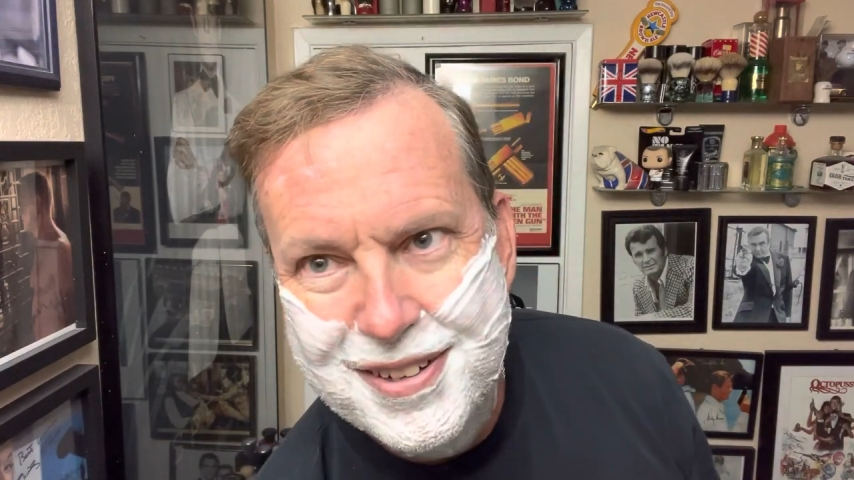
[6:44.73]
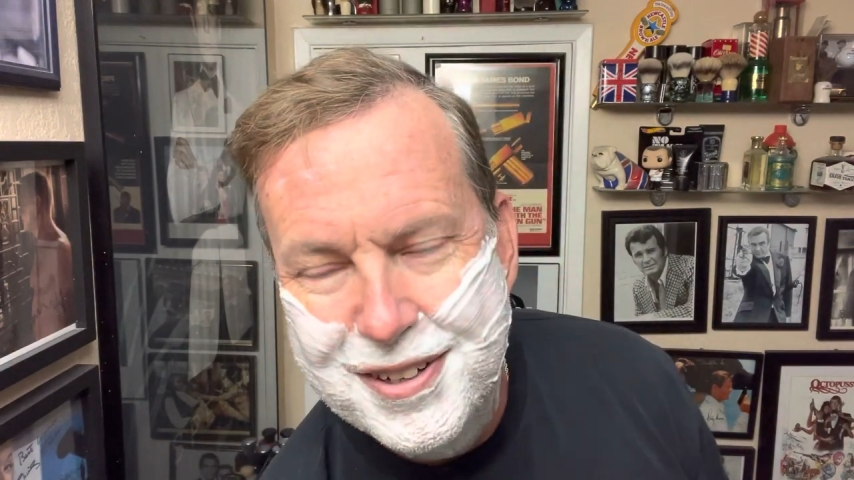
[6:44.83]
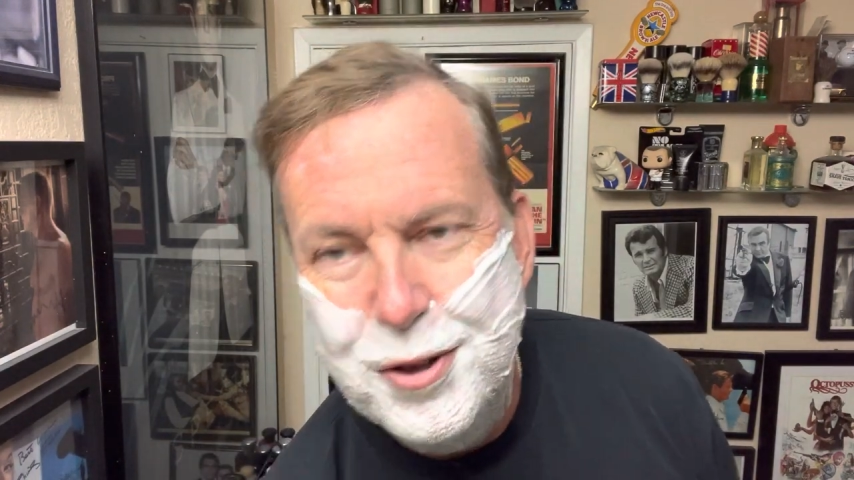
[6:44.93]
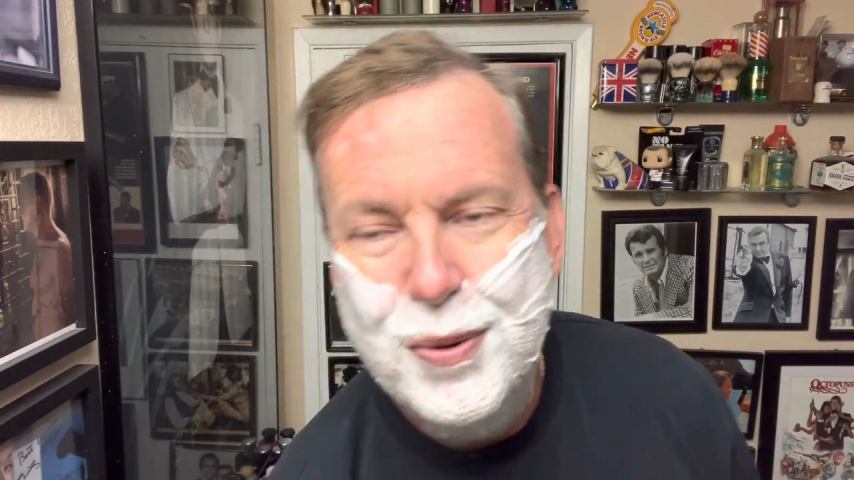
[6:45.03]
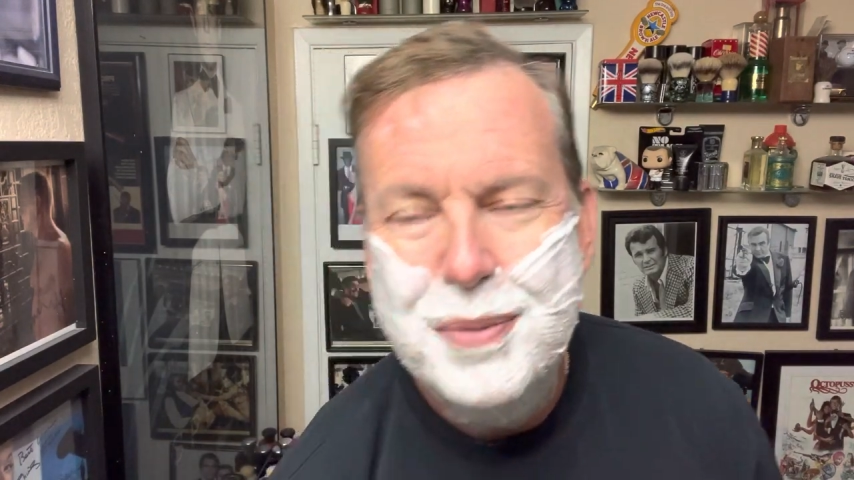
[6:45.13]

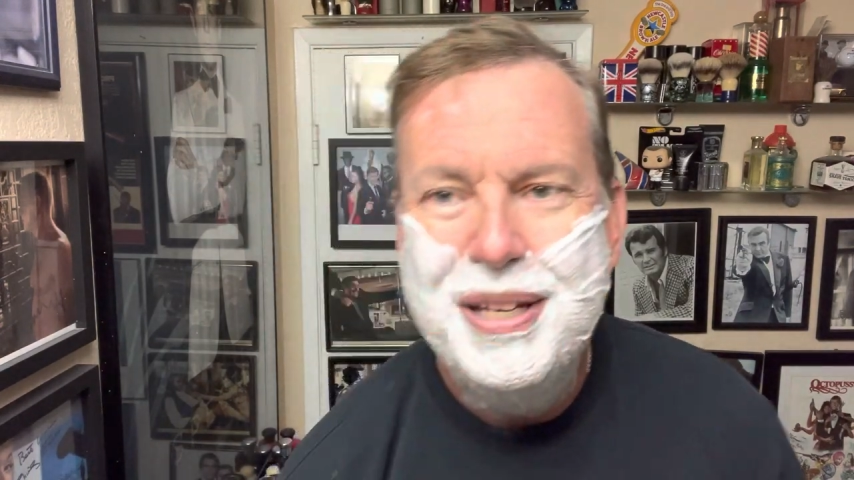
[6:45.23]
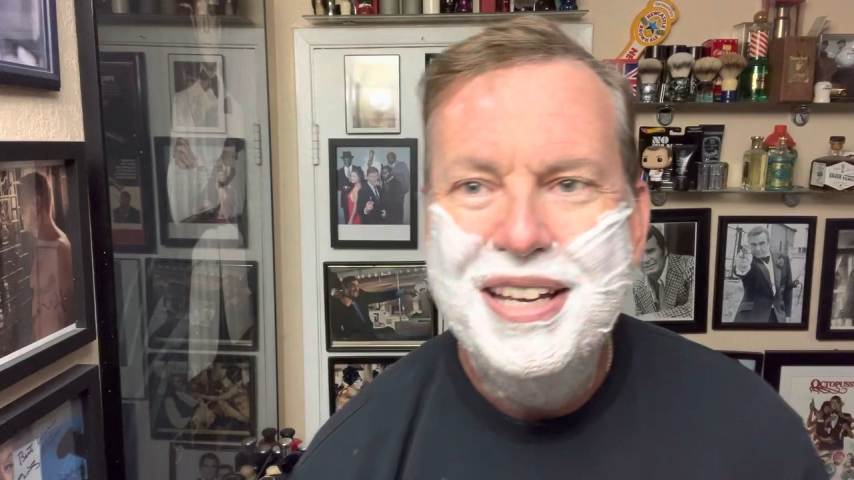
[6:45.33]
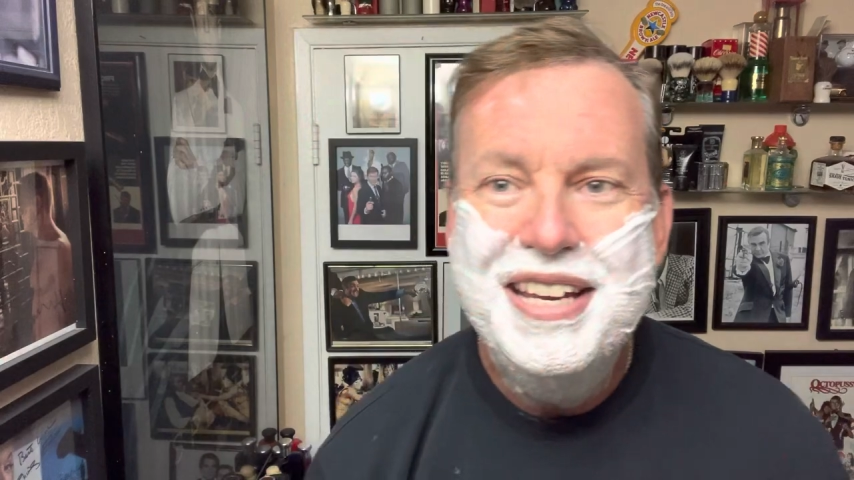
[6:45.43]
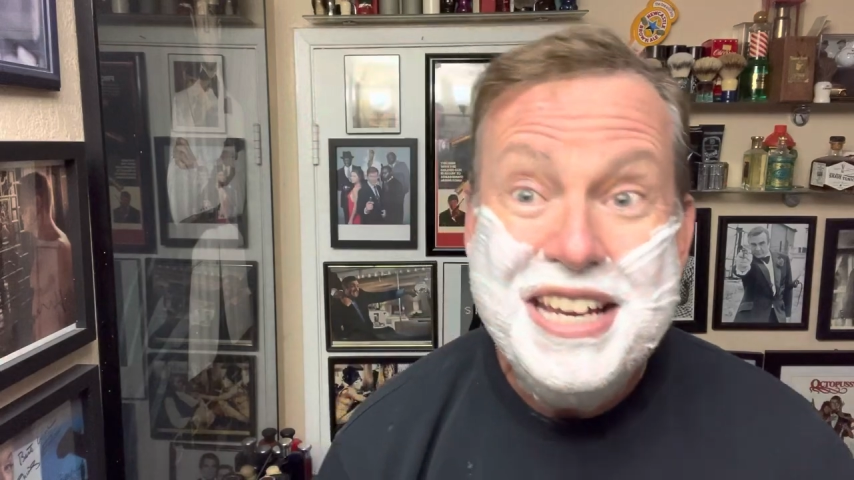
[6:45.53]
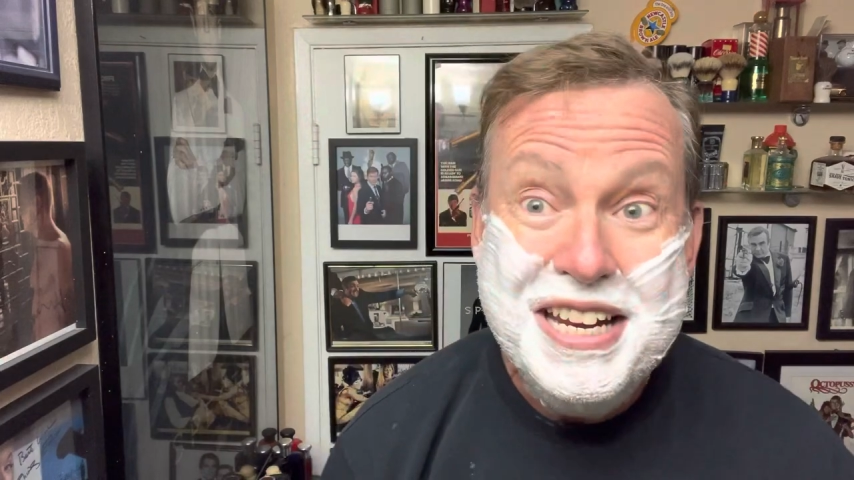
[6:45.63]
don't want to be
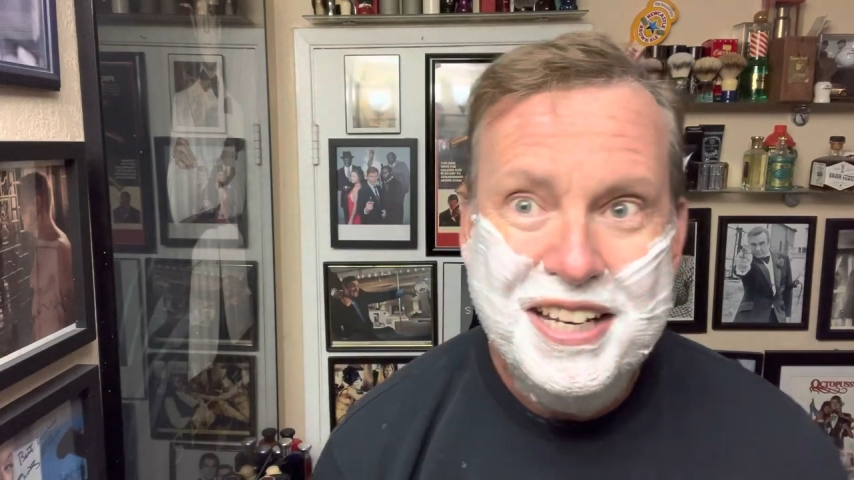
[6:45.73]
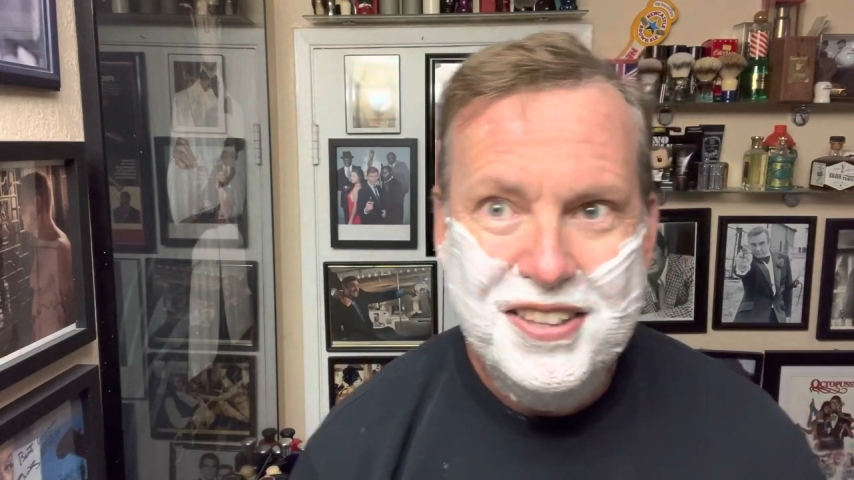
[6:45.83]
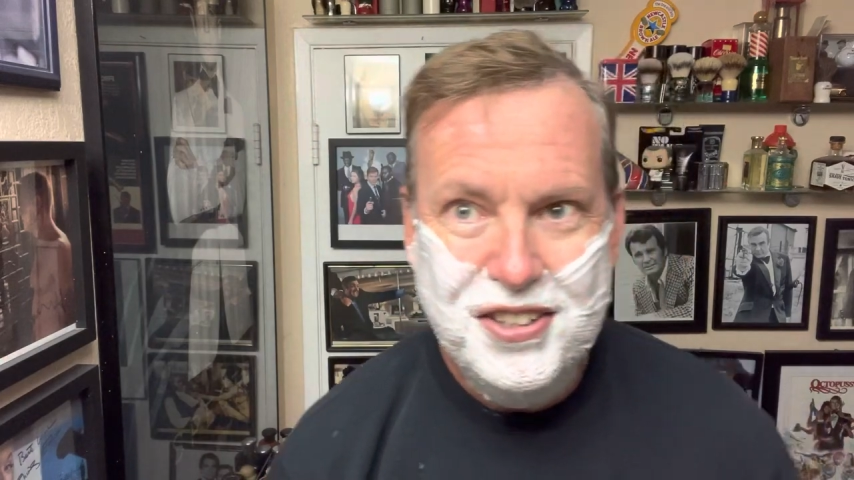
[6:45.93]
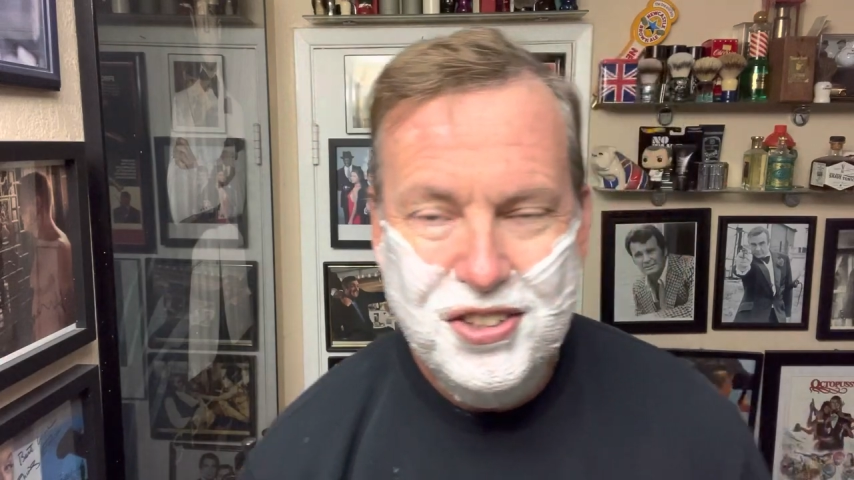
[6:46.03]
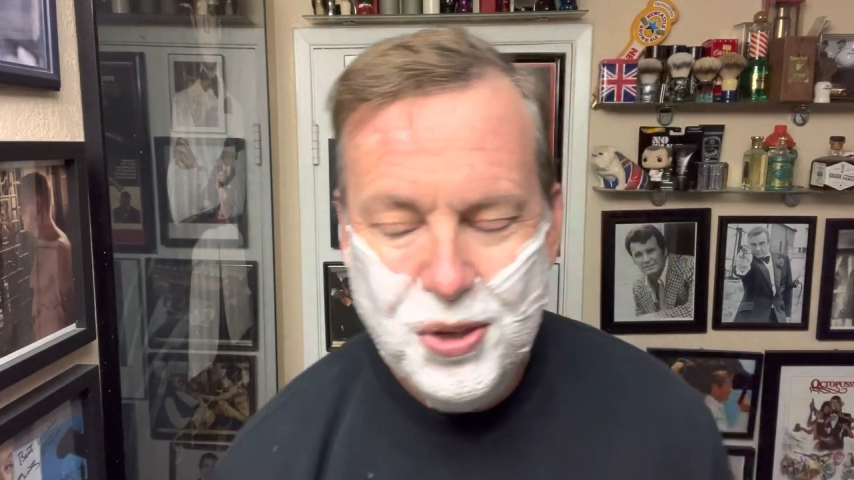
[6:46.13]
eating
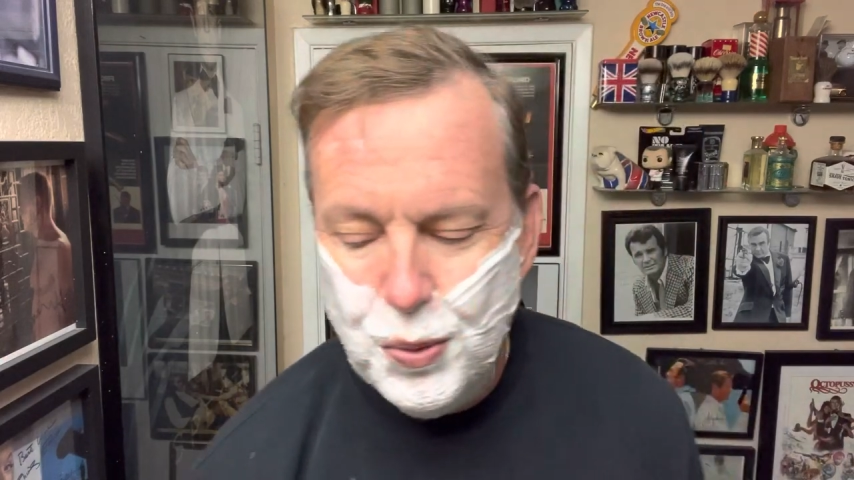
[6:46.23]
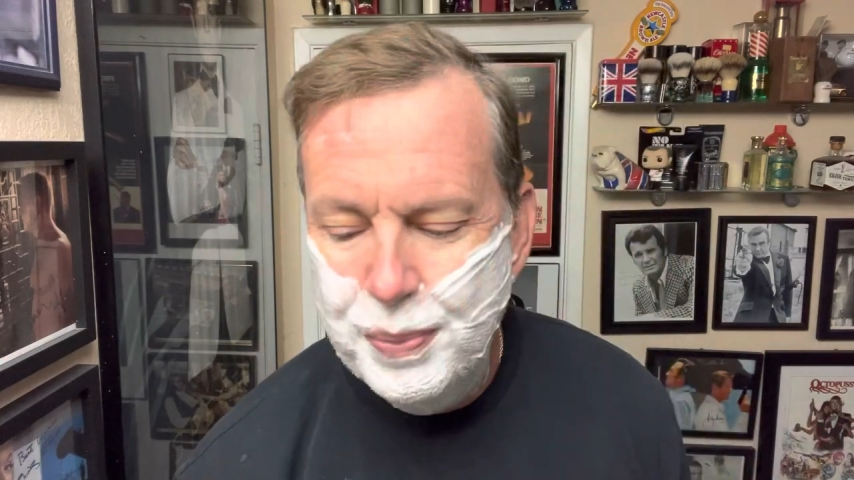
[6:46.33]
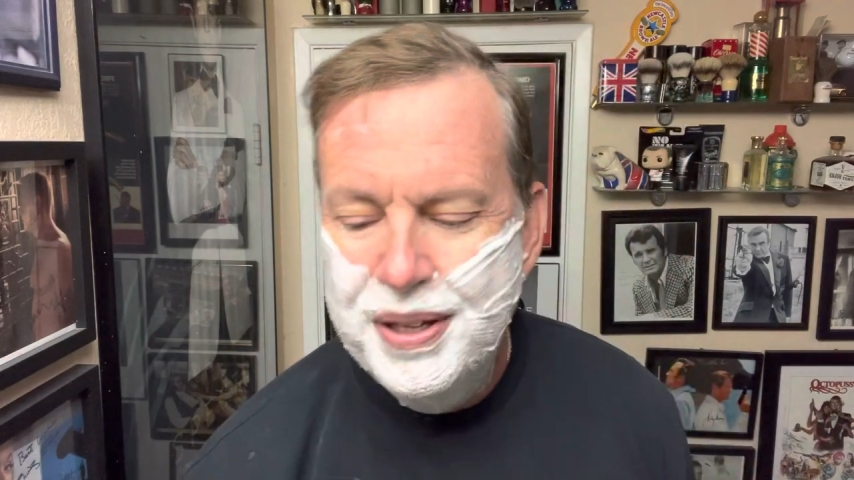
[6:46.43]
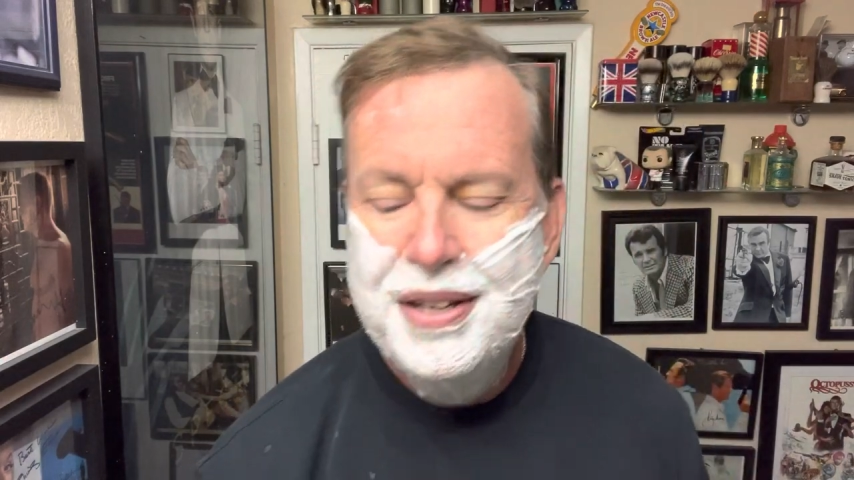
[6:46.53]
the soap.